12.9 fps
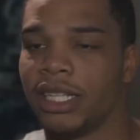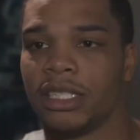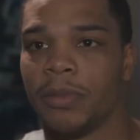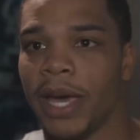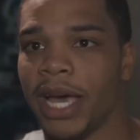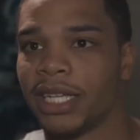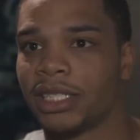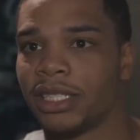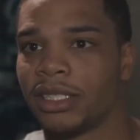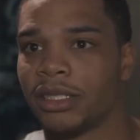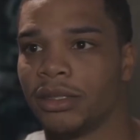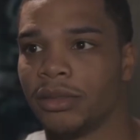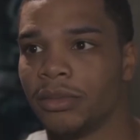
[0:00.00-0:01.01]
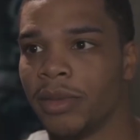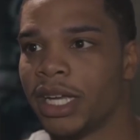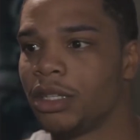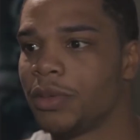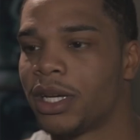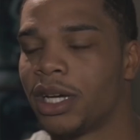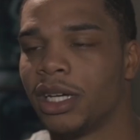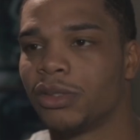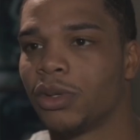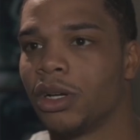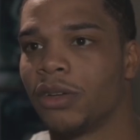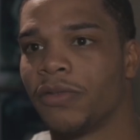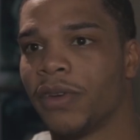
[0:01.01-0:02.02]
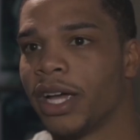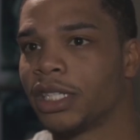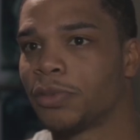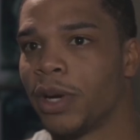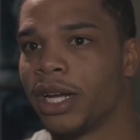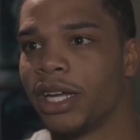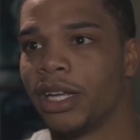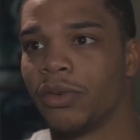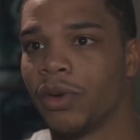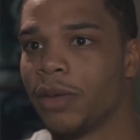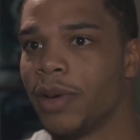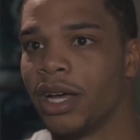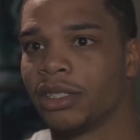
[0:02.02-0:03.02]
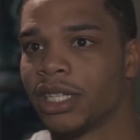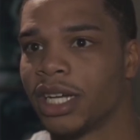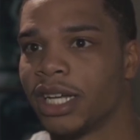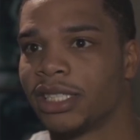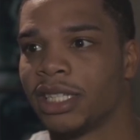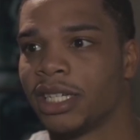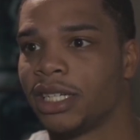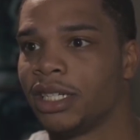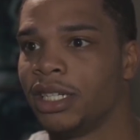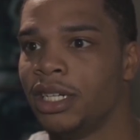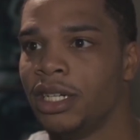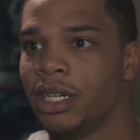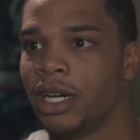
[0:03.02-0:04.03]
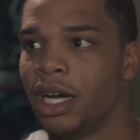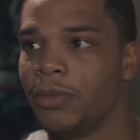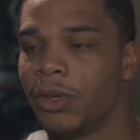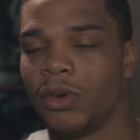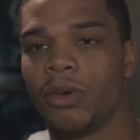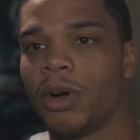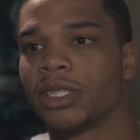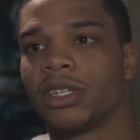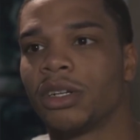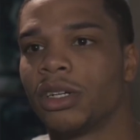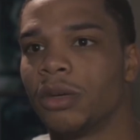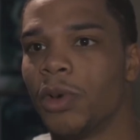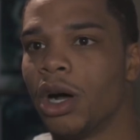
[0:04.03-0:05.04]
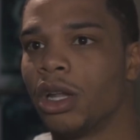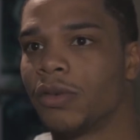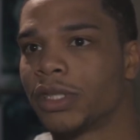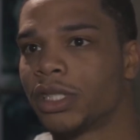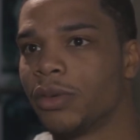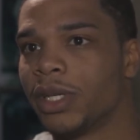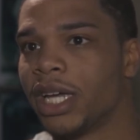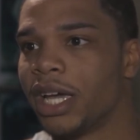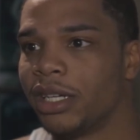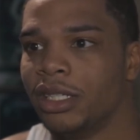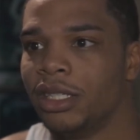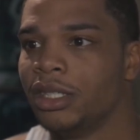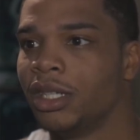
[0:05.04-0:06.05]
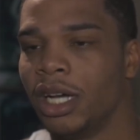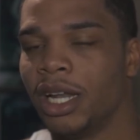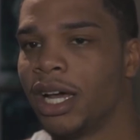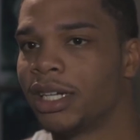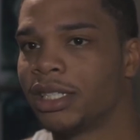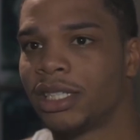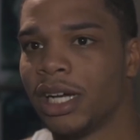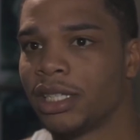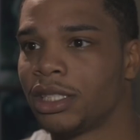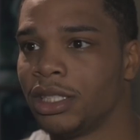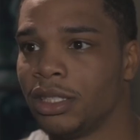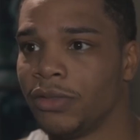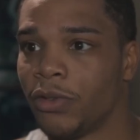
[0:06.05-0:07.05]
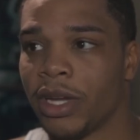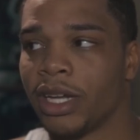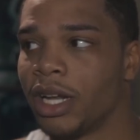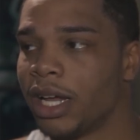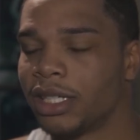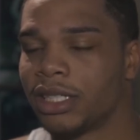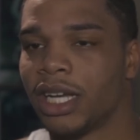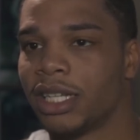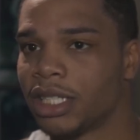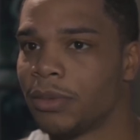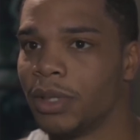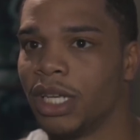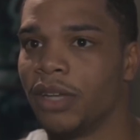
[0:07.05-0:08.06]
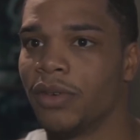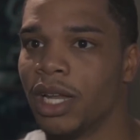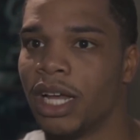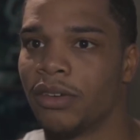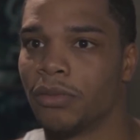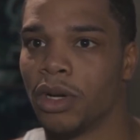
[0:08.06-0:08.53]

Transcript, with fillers: easy baskets, mainly because we were on a fast break, getting rebounds, like I said. I mean, we weren't turning the ball over, so we got a lot of shots, and if we get a lot of shots, I believe a lot of